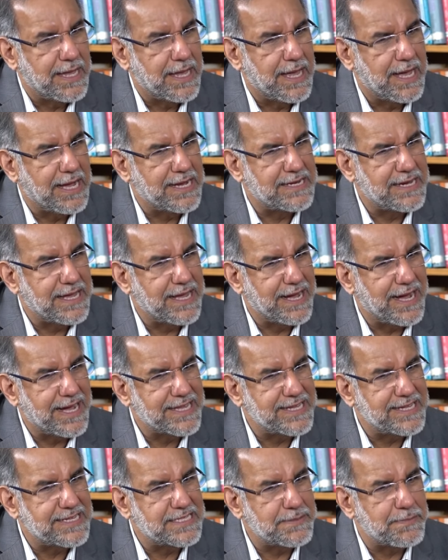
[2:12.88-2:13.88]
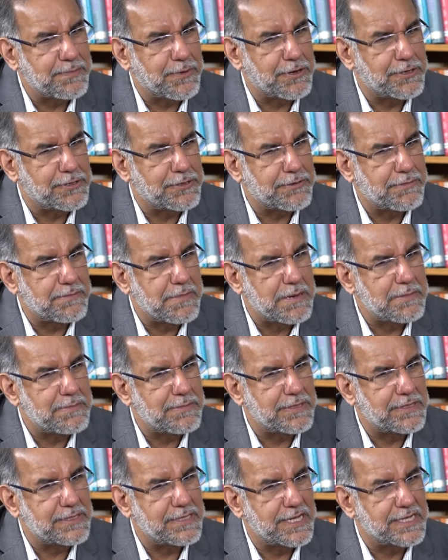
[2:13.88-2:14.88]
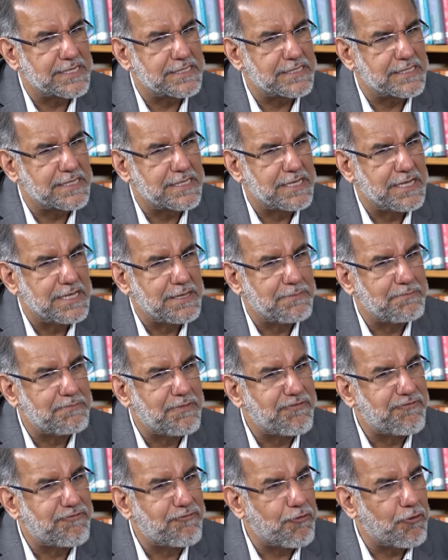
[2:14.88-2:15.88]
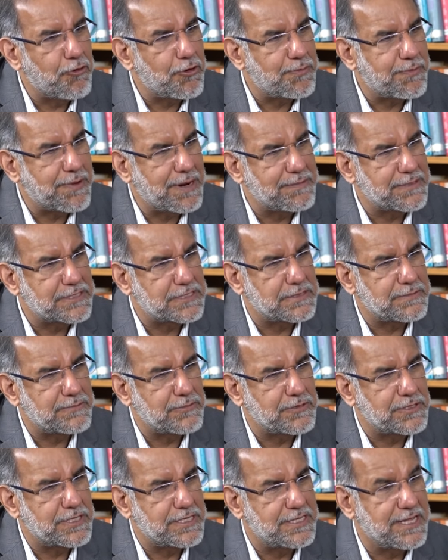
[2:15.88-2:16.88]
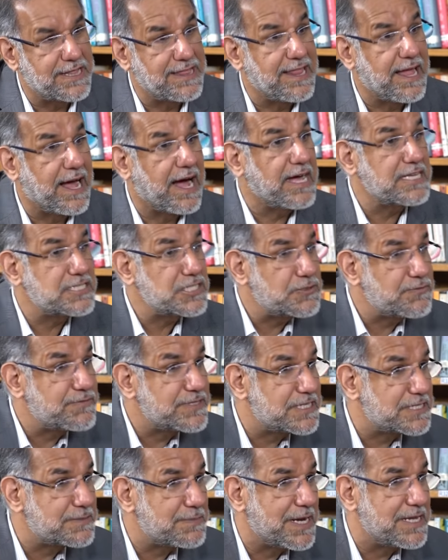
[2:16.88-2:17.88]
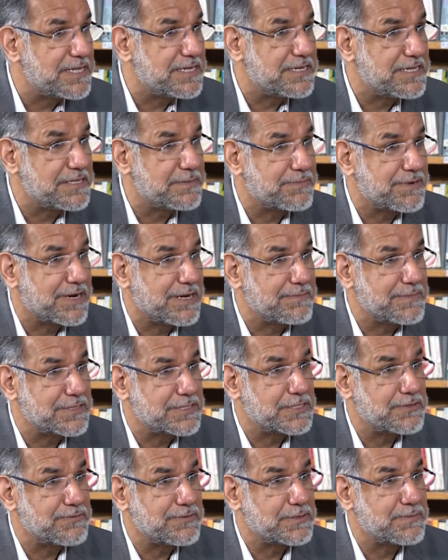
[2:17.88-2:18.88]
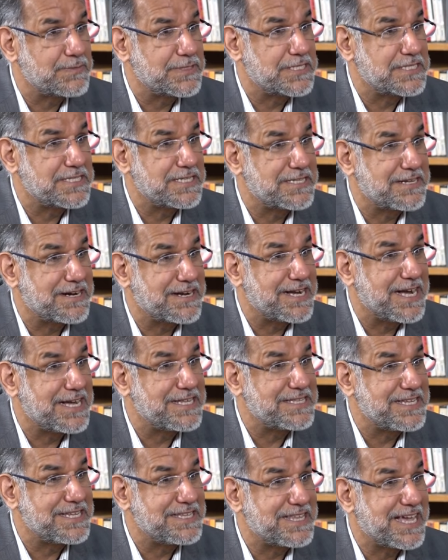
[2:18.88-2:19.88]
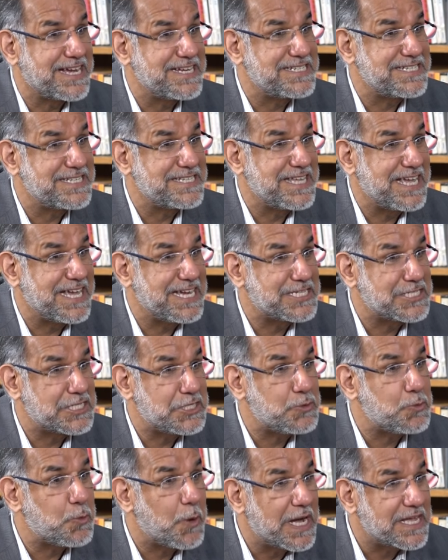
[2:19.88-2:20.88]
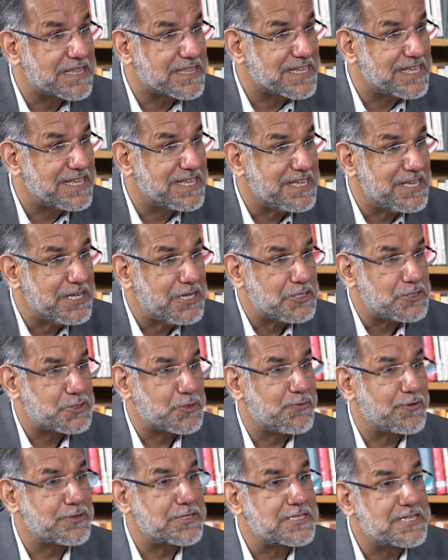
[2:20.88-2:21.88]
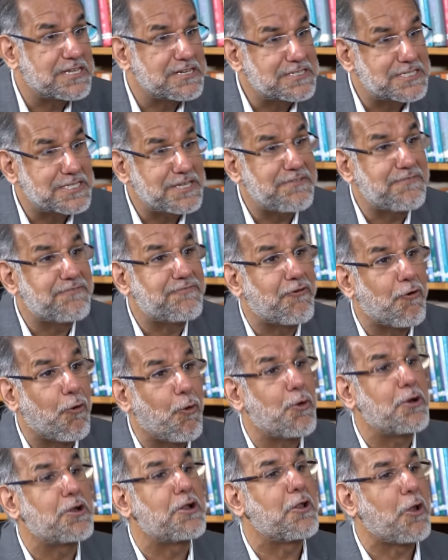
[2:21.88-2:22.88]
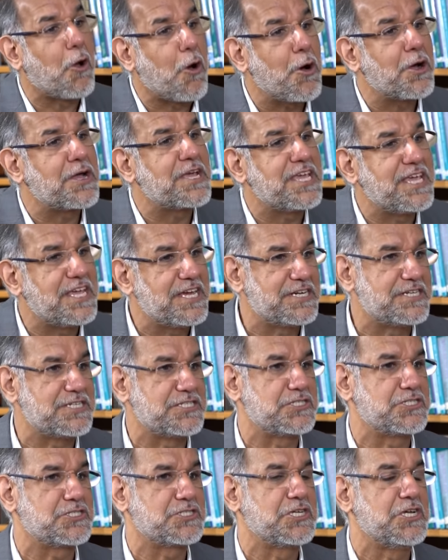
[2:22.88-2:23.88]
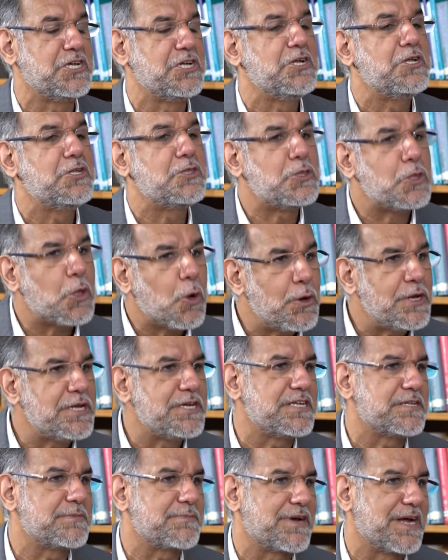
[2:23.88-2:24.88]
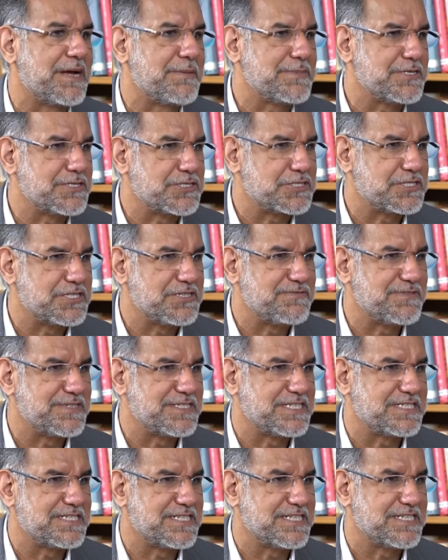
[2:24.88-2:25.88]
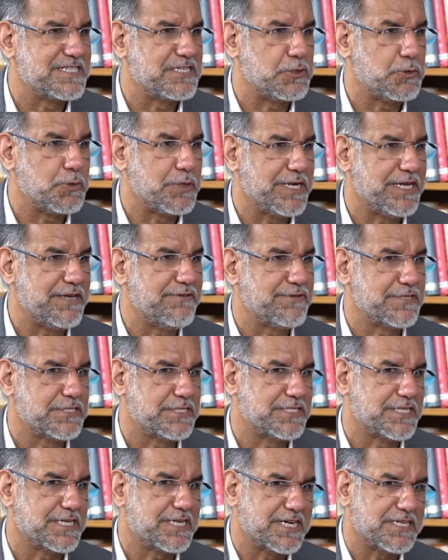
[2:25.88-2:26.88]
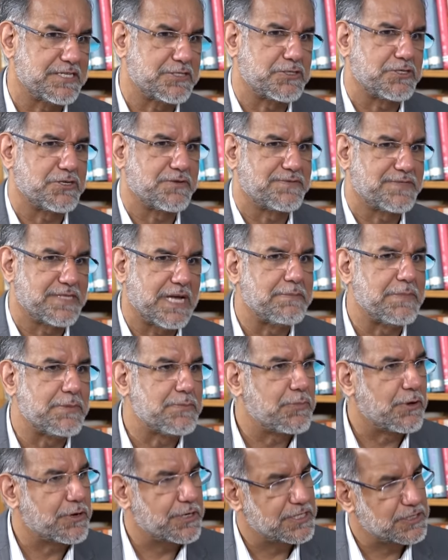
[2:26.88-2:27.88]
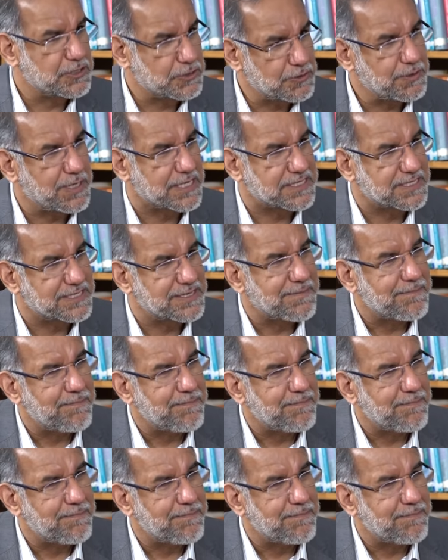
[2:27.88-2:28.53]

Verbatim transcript: And I think it's important to remember that before Prime Minister Modi, the last visit by an Indian Prime Minister was Mrs. Indira Gandhi in 1981. So for 34 long years, no Indian Prime Minister visited UAE, which is a country of some importance to us.